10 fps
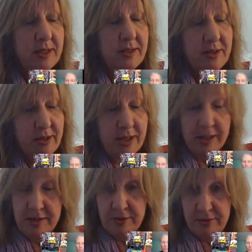starting
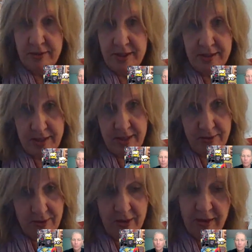as early as
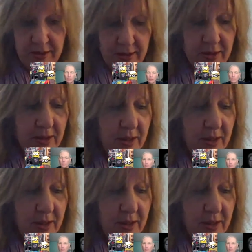kindergarten.